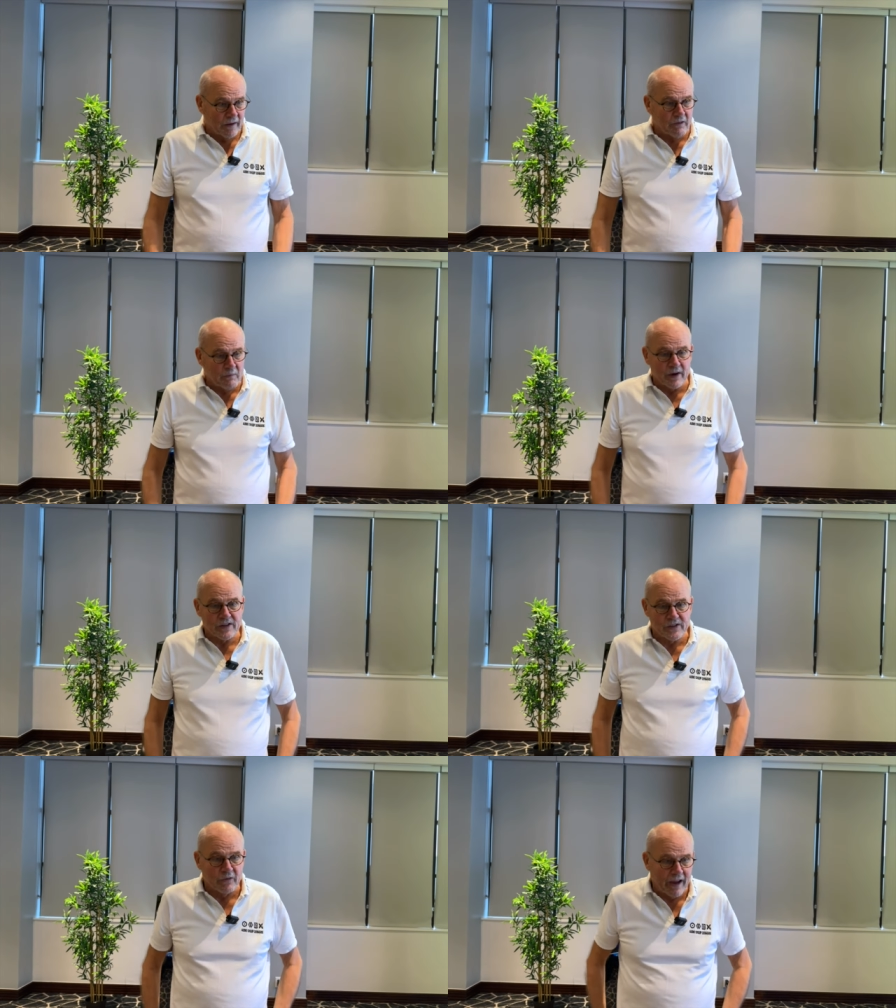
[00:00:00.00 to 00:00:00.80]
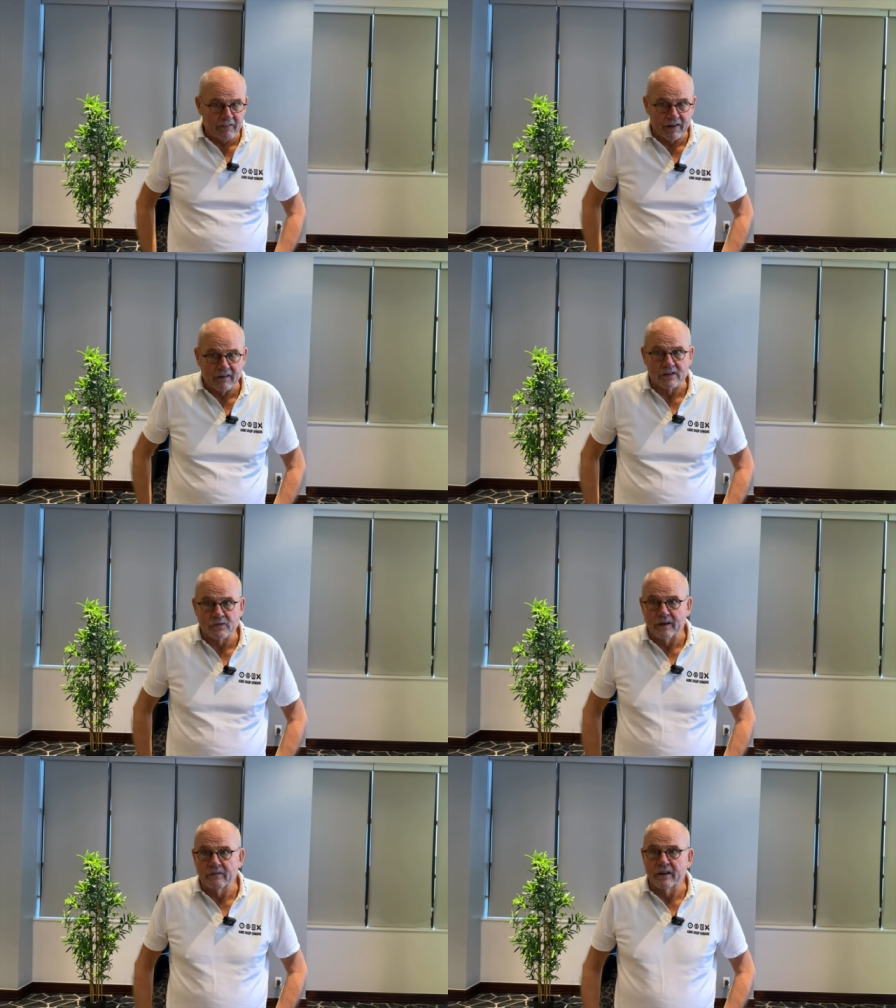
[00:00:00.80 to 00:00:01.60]
heavy pressure we have on us
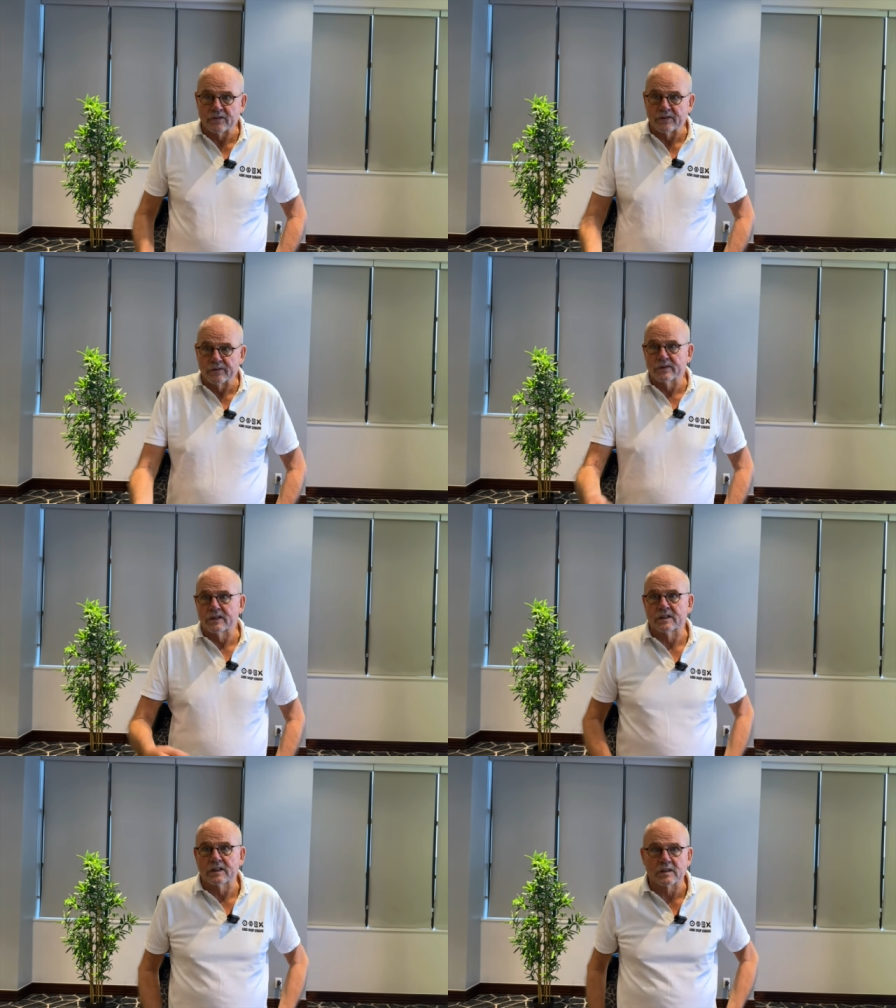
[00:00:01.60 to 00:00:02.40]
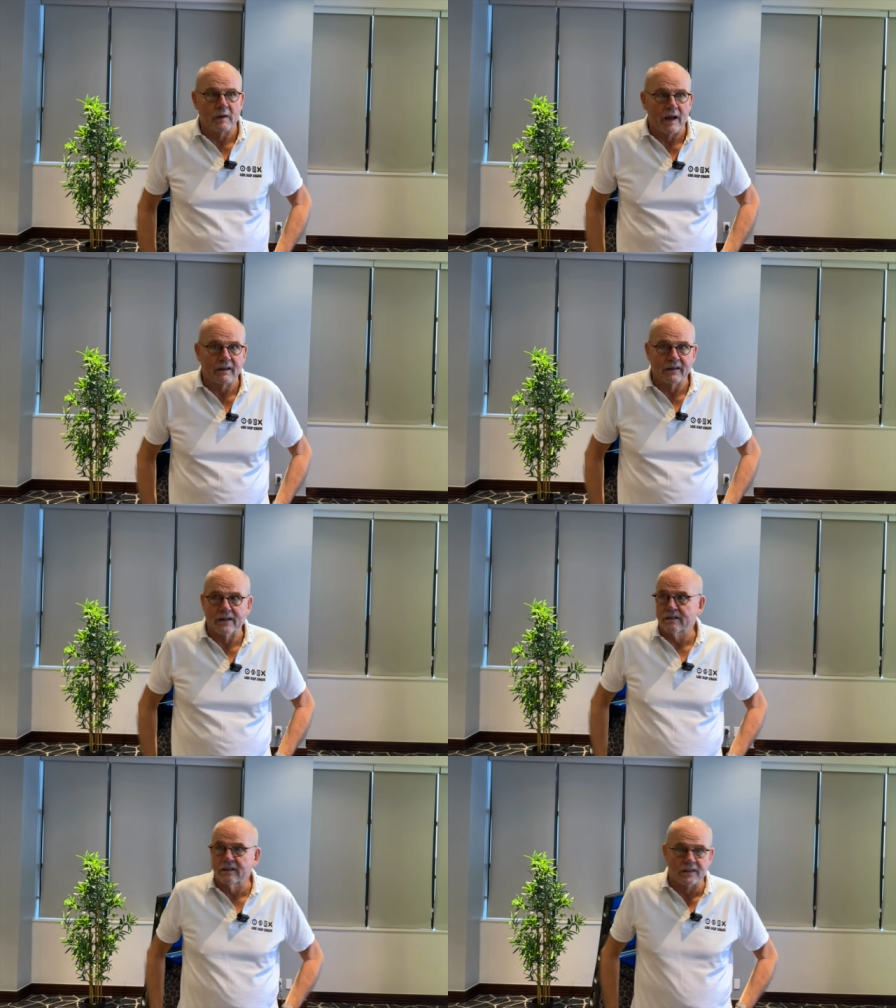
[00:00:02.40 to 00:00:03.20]
when we introduce a system like
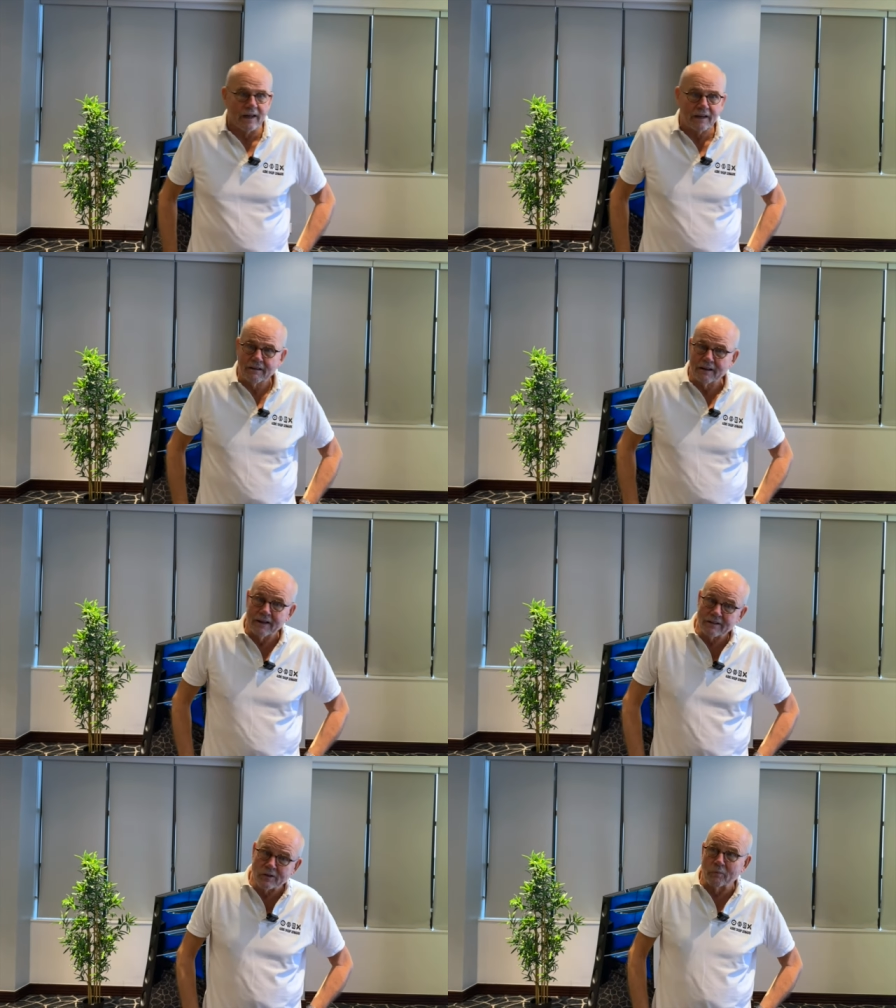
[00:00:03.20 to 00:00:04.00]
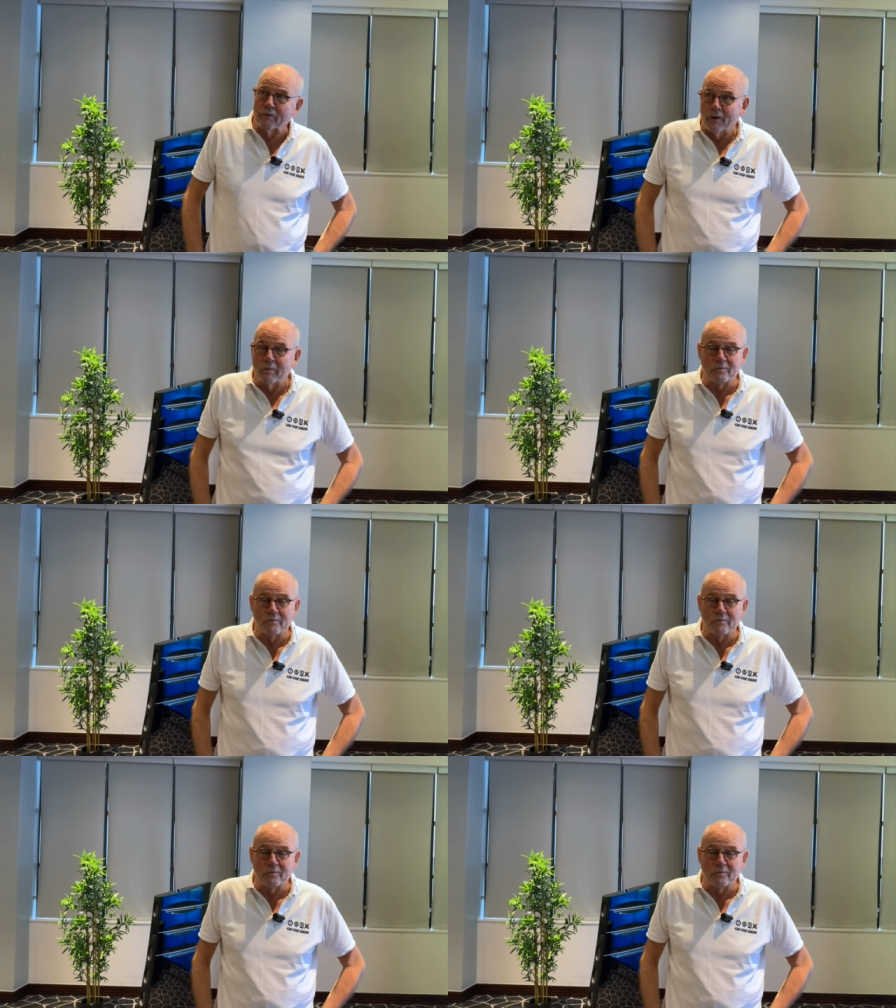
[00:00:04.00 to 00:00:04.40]
this. It has to perform